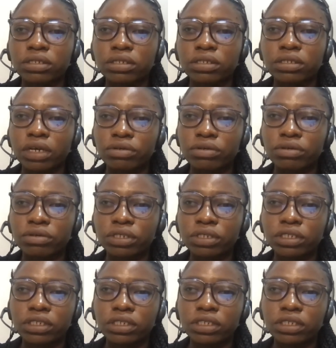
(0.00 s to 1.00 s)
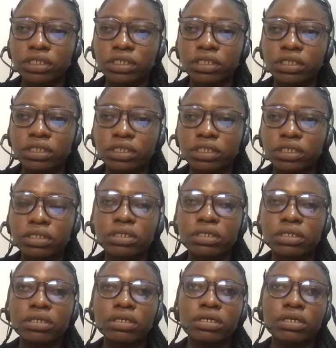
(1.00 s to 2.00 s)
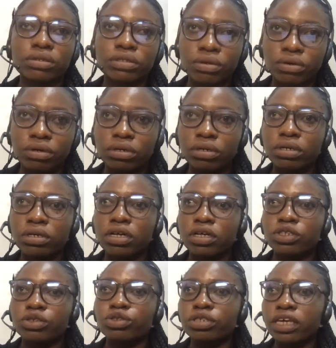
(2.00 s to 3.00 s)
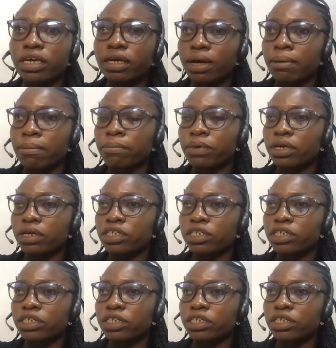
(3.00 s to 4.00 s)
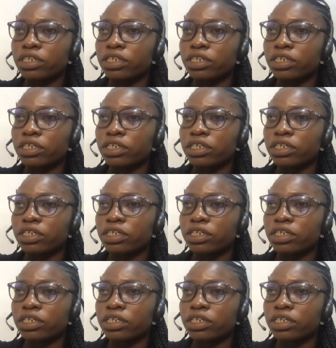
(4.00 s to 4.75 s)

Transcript: So today, in this webinar, we are